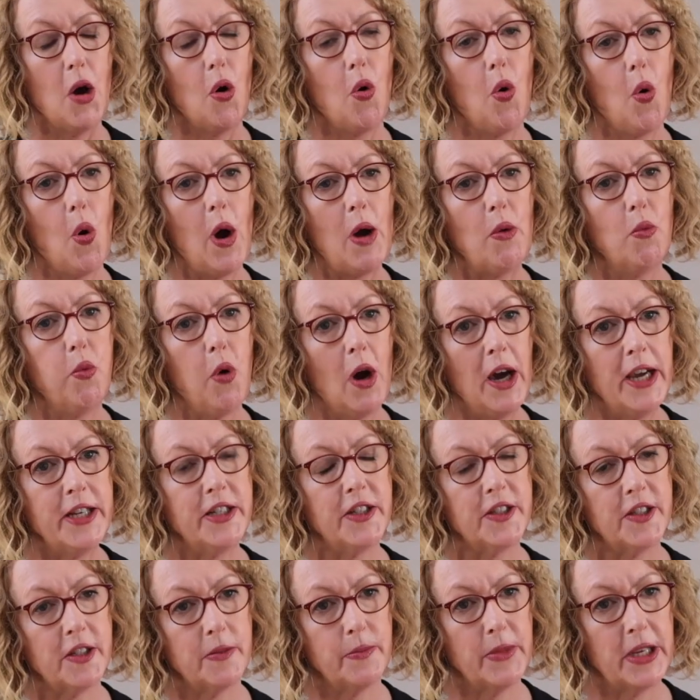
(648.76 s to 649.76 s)
Why
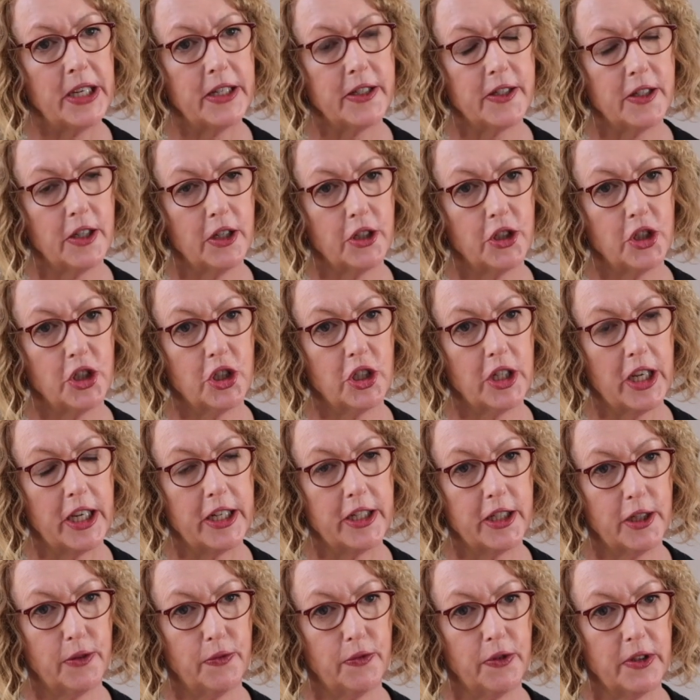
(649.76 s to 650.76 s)
does it make such a
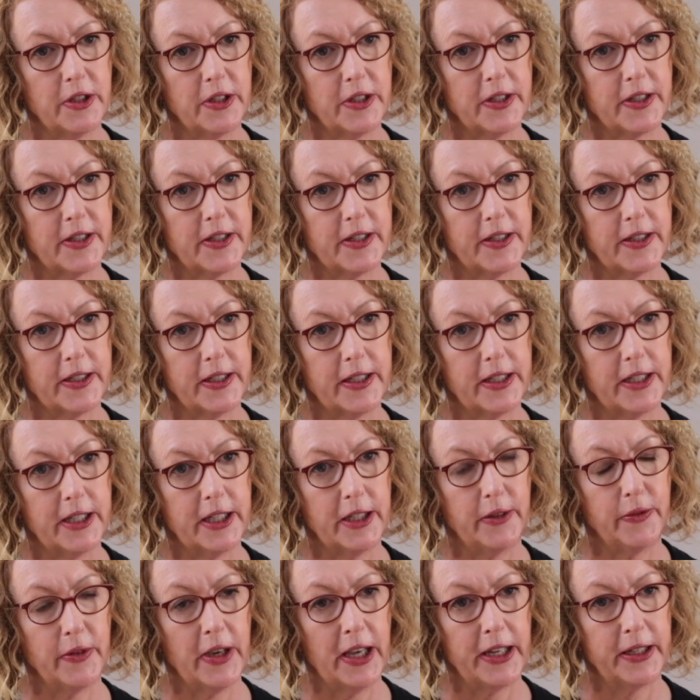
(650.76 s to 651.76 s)
difference,
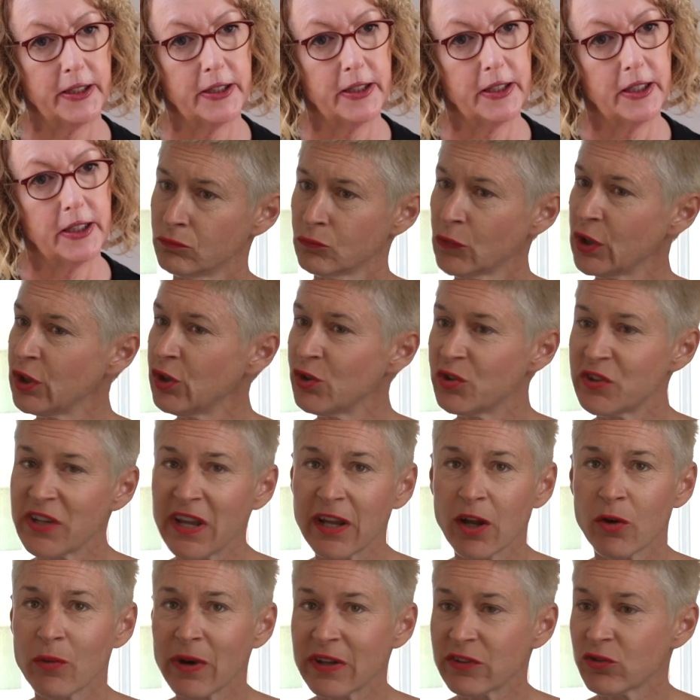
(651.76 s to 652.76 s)
Aoibheann? But you
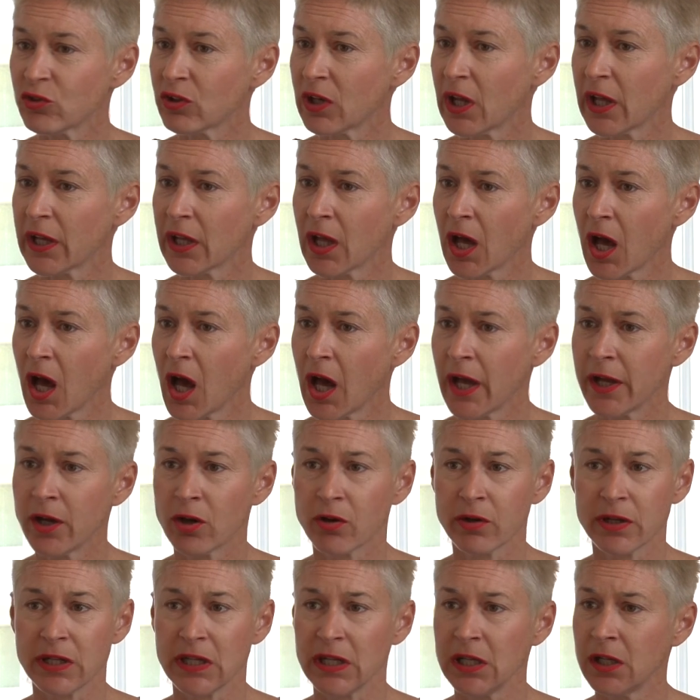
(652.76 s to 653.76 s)
take a restaurant like Kai
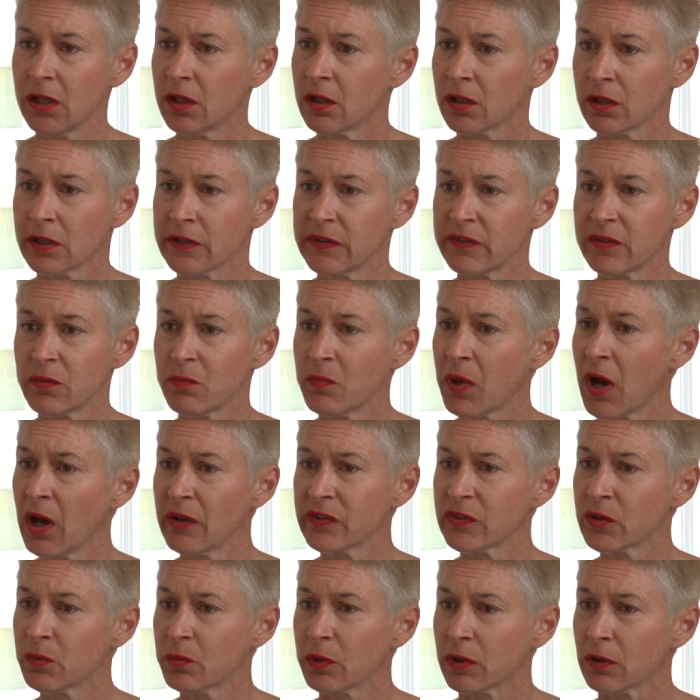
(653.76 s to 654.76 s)
or an Ear, it's
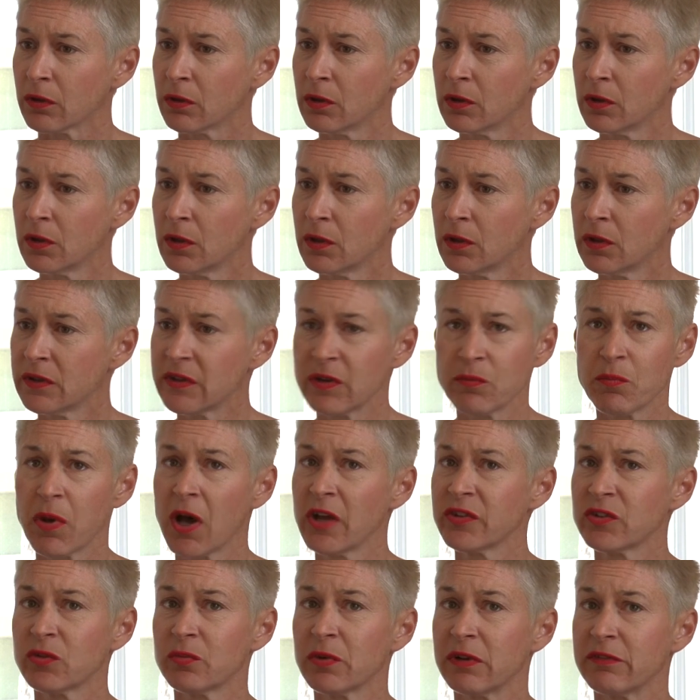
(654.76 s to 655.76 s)
impossible. It's
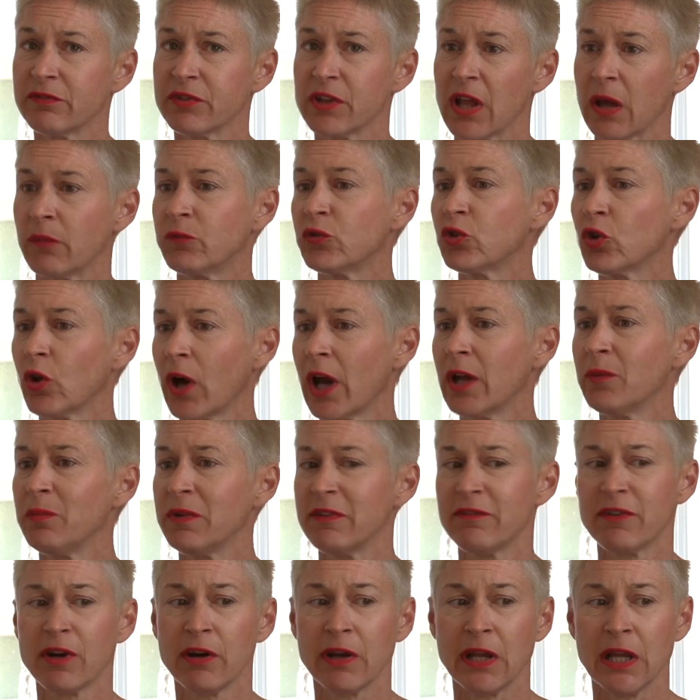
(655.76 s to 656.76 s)
impossible for them. So I'd
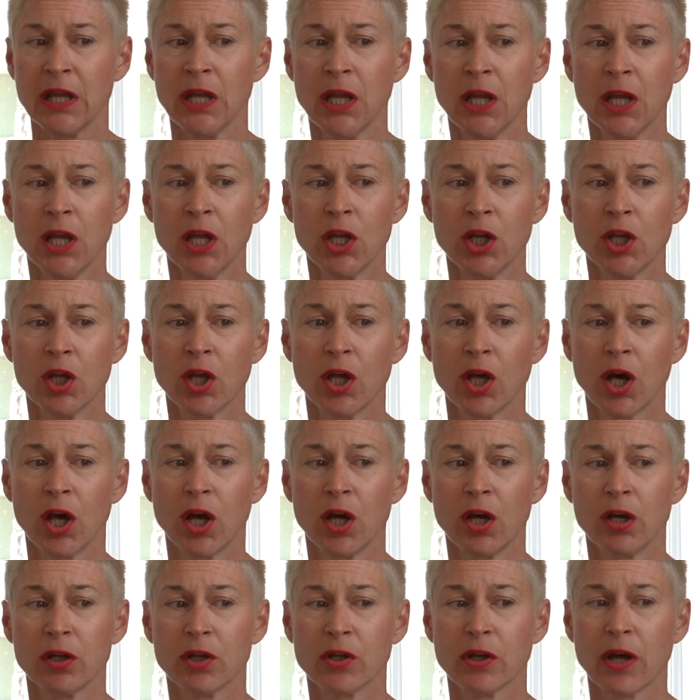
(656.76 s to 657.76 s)
be very,
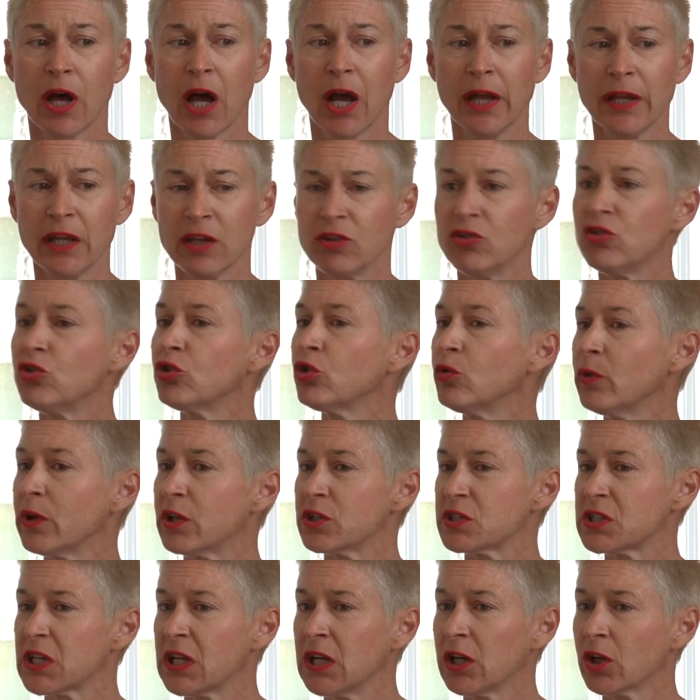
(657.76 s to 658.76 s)
I can do
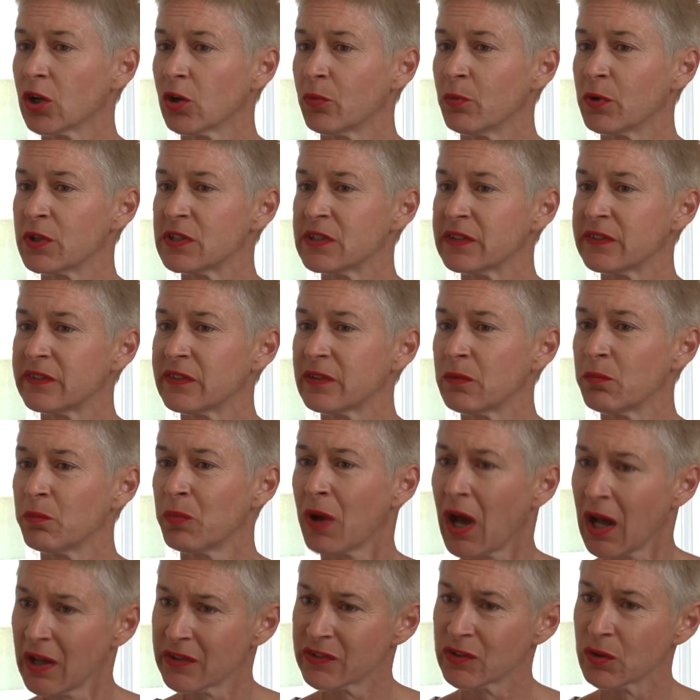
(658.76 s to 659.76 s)
it here, but it's
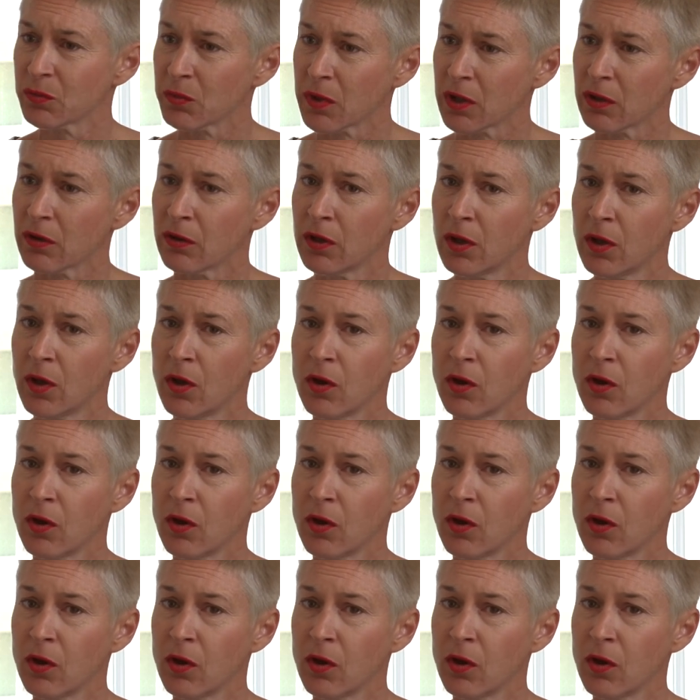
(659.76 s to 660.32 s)
impossible